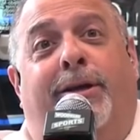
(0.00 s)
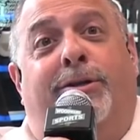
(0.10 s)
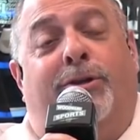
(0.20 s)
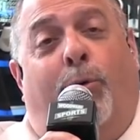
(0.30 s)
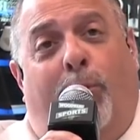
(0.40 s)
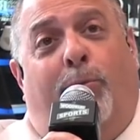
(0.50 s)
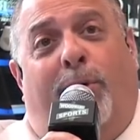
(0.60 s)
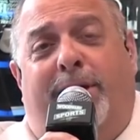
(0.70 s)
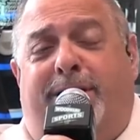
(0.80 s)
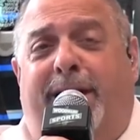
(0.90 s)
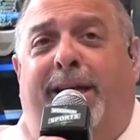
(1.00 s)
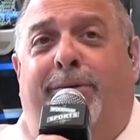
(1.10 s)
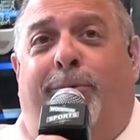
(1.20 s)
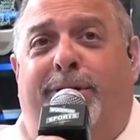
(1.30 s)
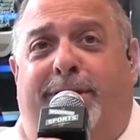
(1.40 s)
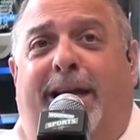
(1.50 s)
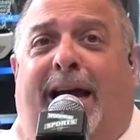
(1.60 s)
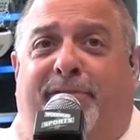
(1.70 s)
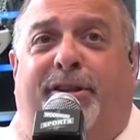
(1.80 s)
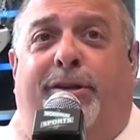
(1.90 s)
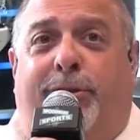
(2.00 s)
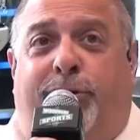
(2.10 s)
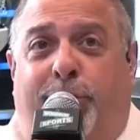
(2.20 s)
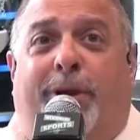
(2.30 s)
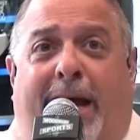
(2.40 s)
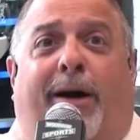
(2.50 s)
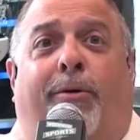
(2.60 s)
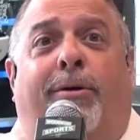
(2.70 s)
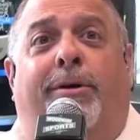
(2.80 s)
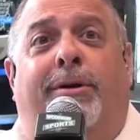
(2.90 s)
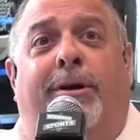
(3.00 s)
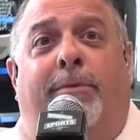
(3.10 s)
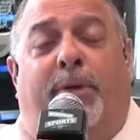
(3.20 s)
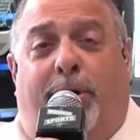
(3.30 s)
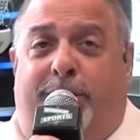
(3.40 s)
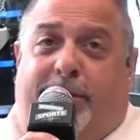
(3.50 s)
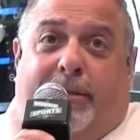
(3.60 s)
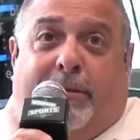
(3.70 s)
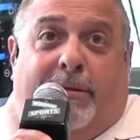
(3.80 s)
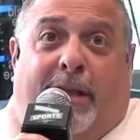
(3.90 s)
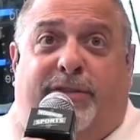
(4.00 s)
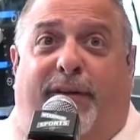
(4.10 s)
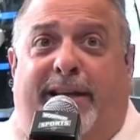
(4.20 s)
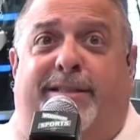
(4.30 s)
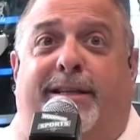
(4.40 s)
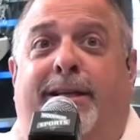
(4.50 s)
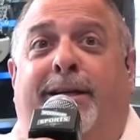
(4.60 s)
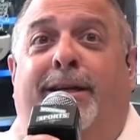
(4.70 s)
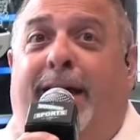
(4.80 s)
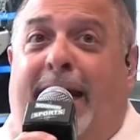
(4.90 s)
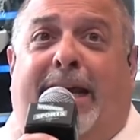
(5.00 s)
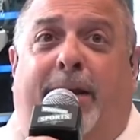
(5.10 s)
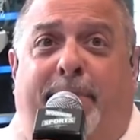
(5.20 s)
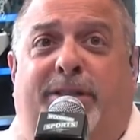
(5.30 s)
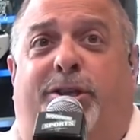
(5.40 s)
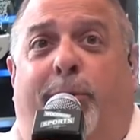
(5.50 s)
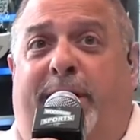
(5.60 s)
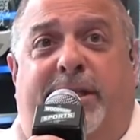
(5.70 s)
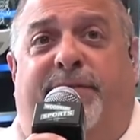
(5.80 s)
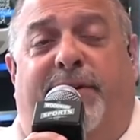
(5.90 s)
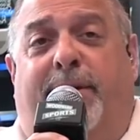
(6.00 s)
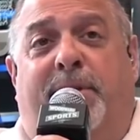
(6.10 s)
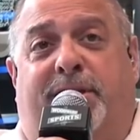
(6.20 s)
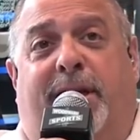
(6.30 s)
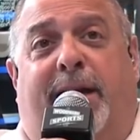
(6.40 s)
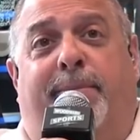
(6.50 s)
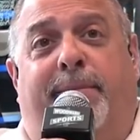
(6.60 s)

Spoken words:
So what does he have to do now? Because let's face it, it ain't going to be so easy for him this time.